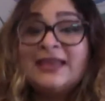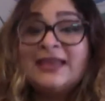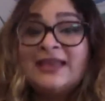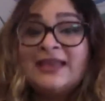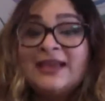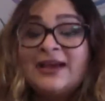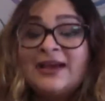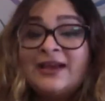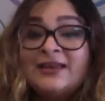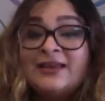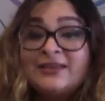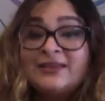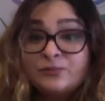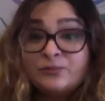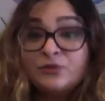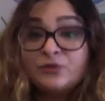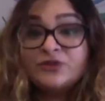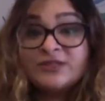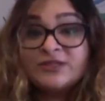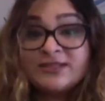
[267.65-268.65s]
AI
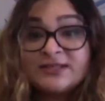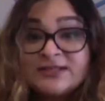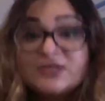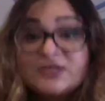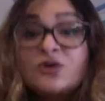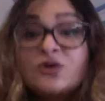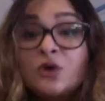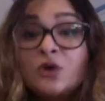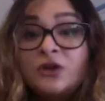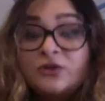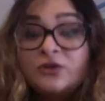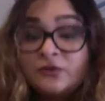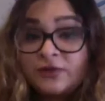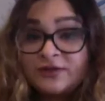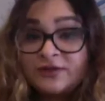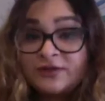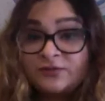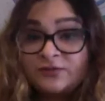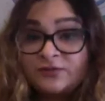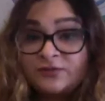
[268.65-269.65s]
then processes all the
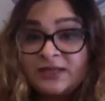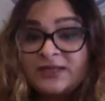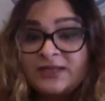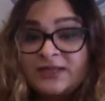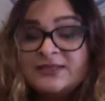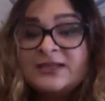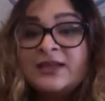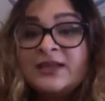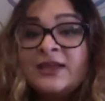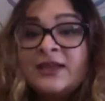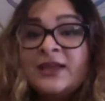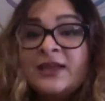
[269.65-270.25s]
resumes